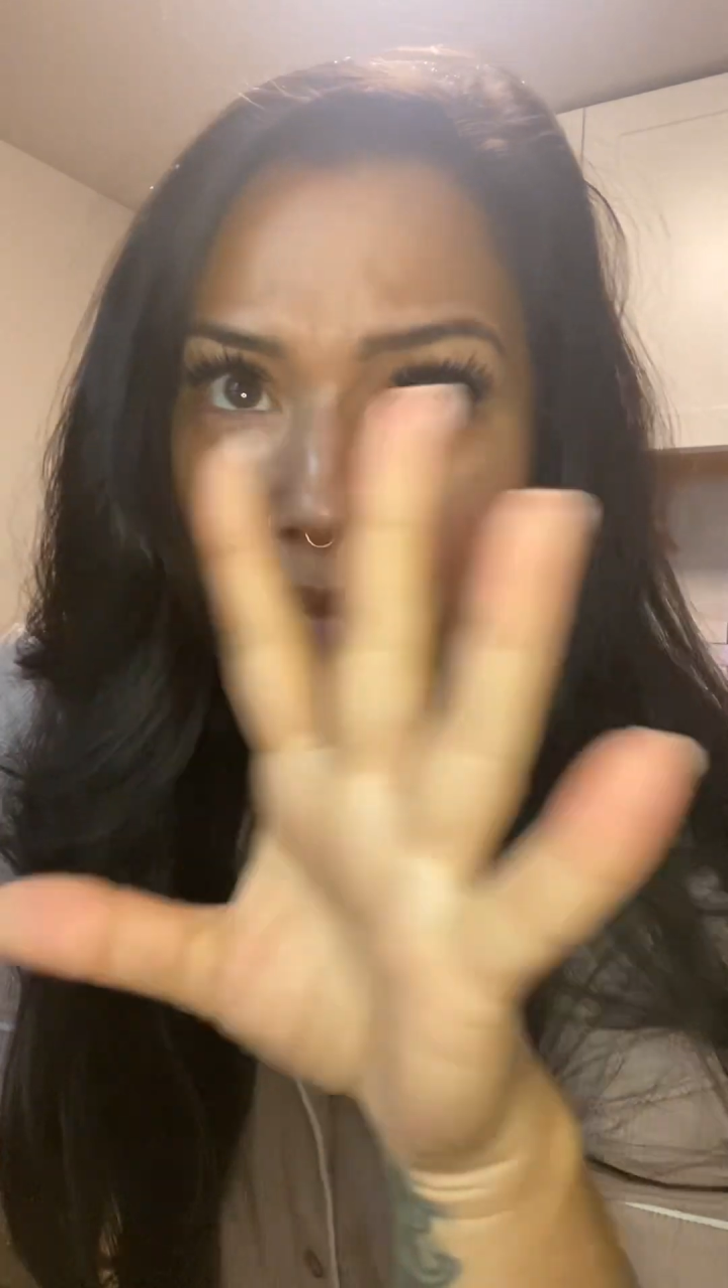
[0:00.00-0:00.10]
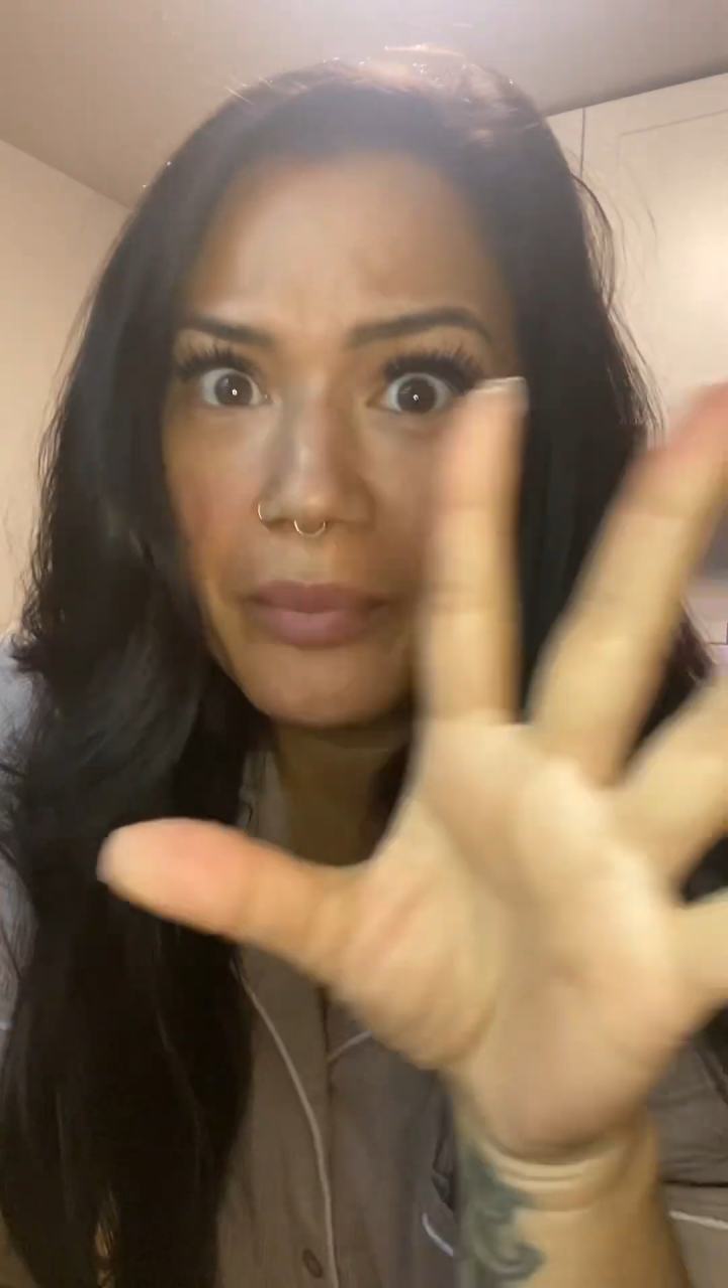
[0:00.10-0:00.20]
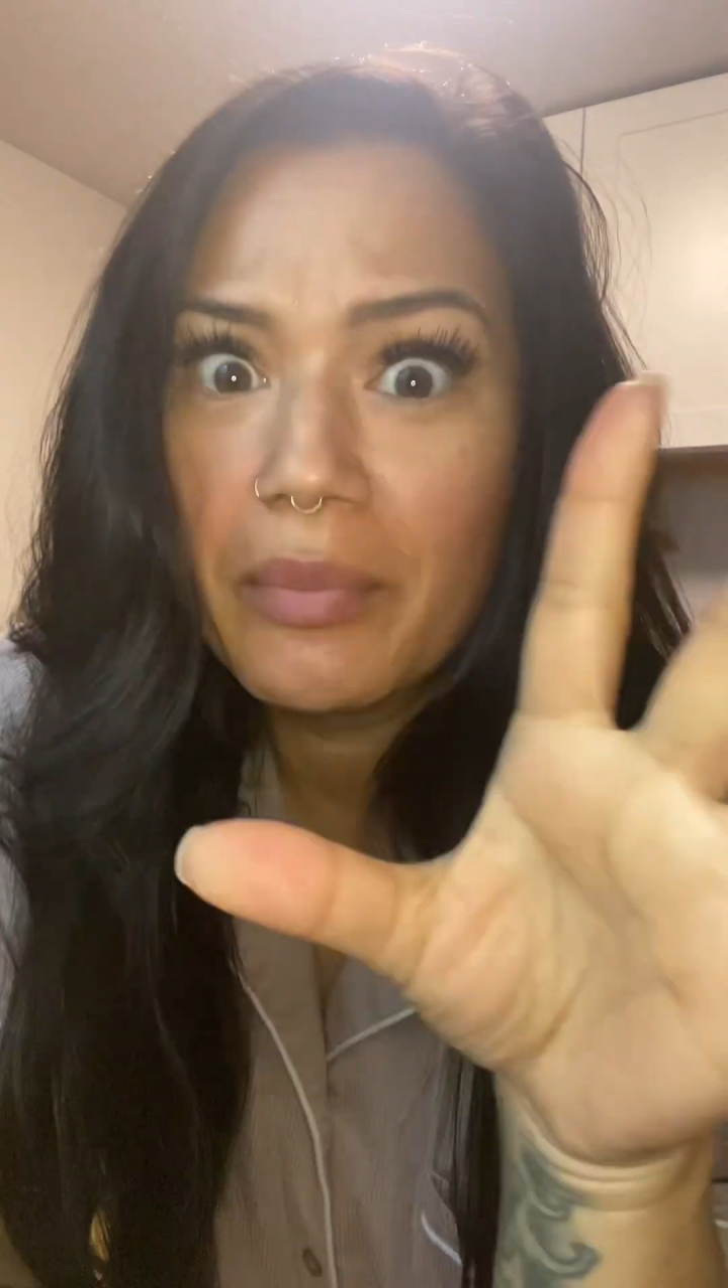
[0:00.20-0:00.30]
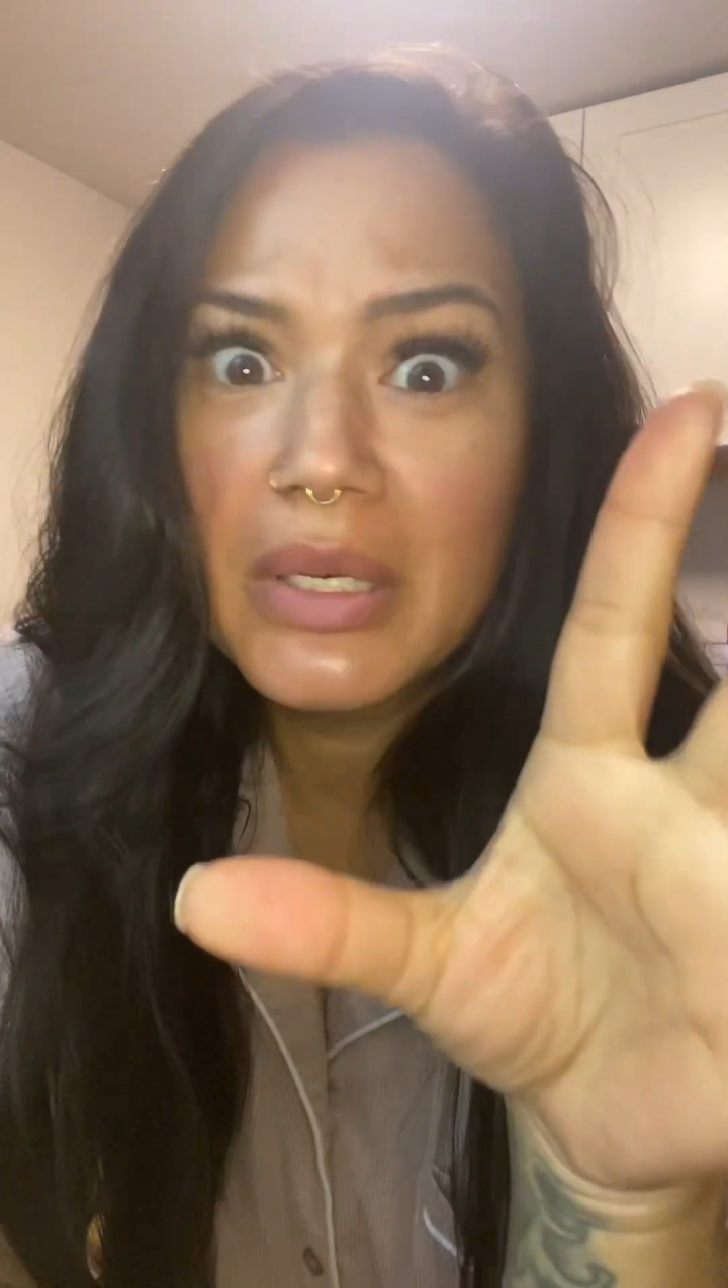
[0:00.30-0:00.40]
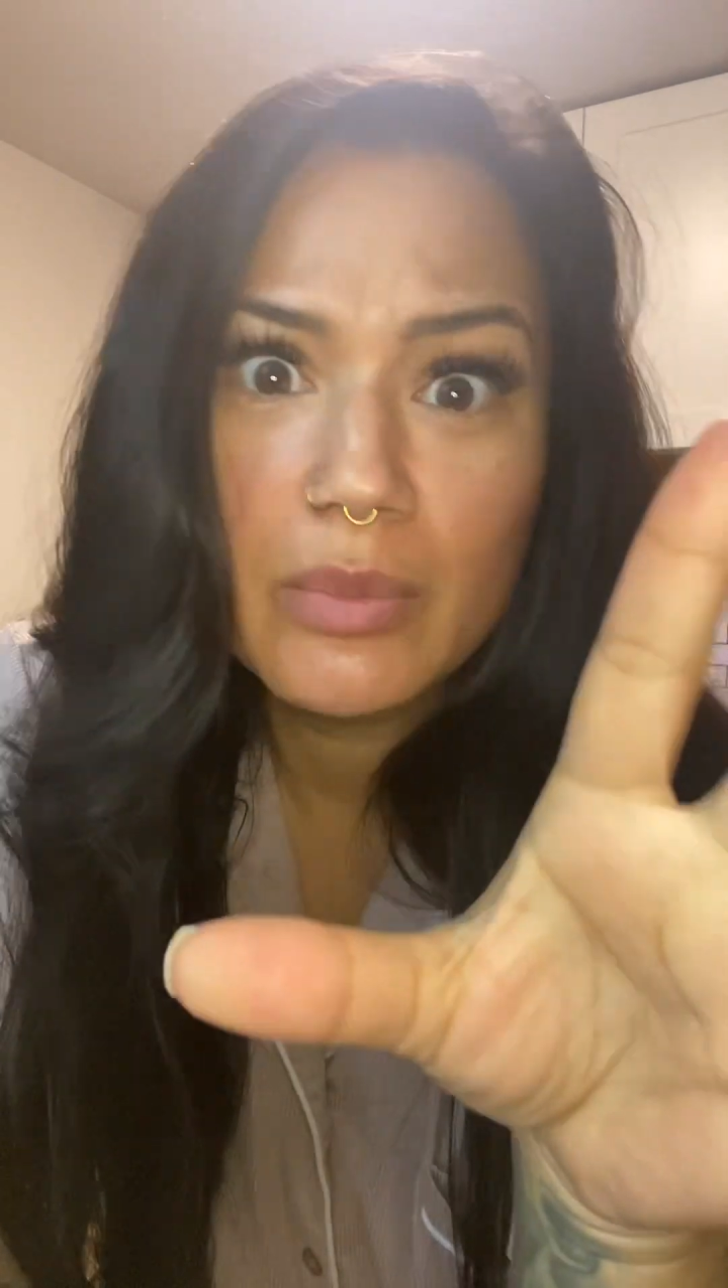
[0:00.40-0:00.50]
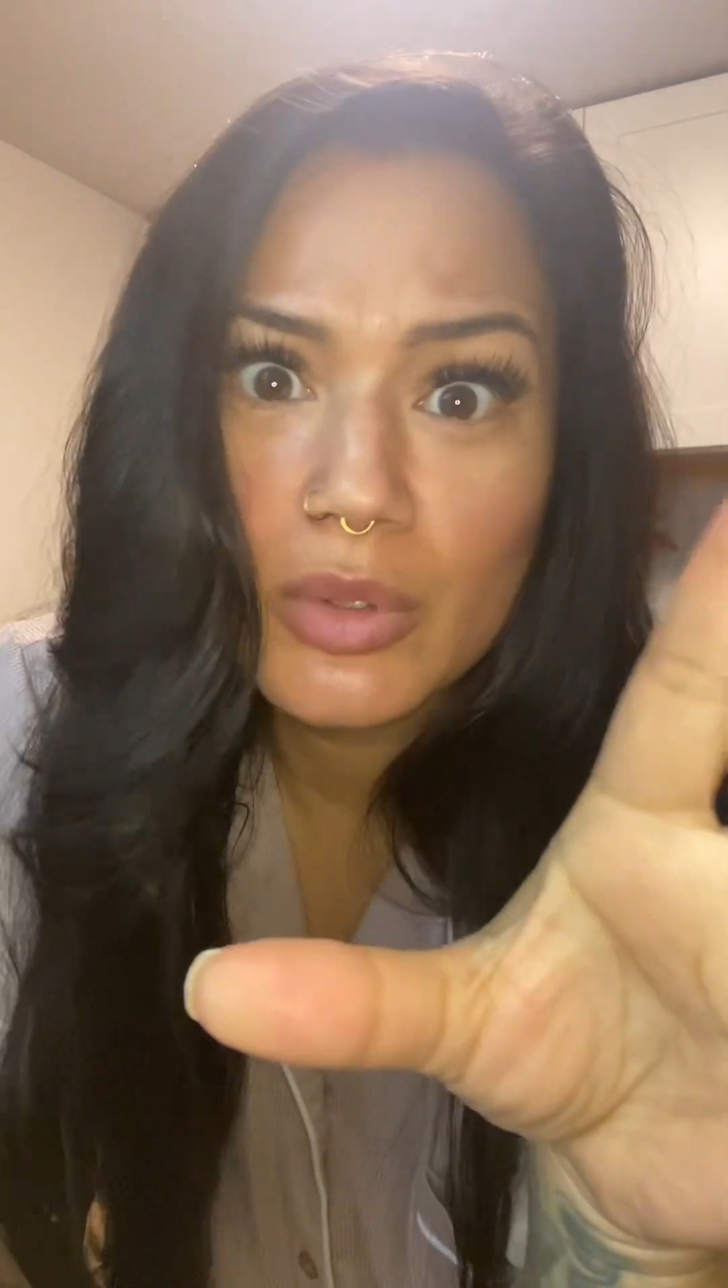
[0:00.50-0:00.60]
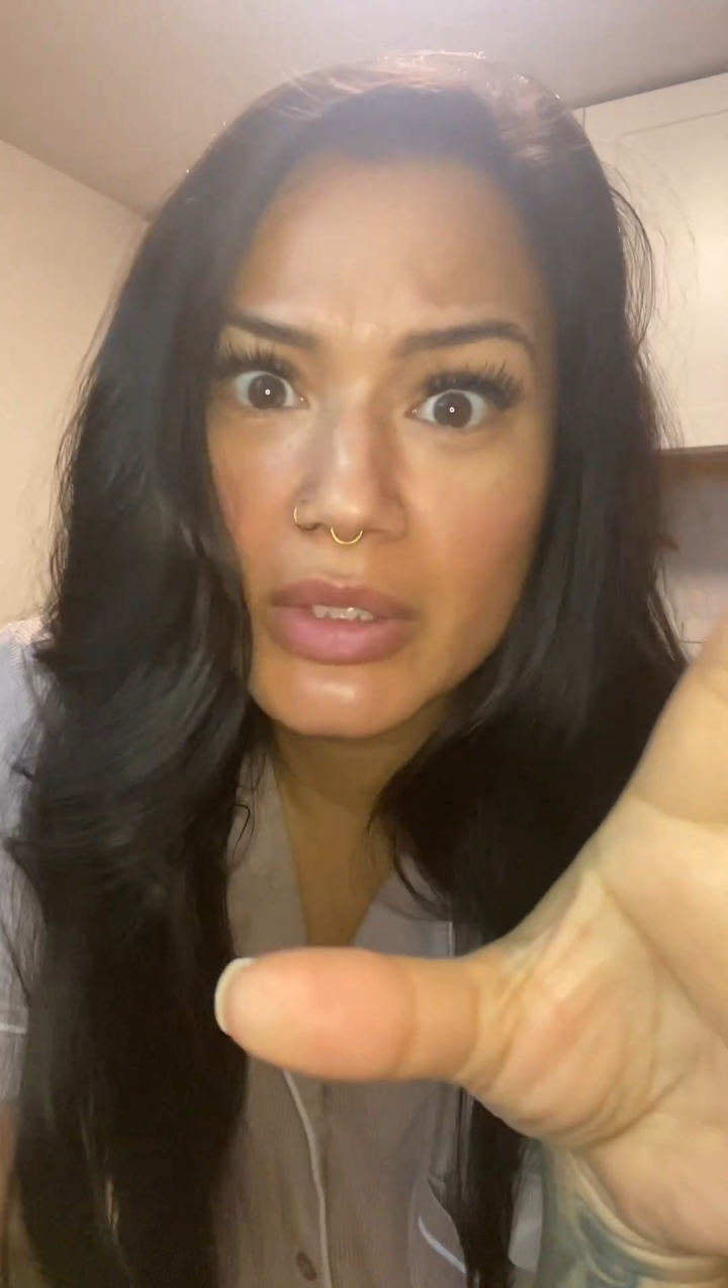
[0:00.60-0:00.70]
minimal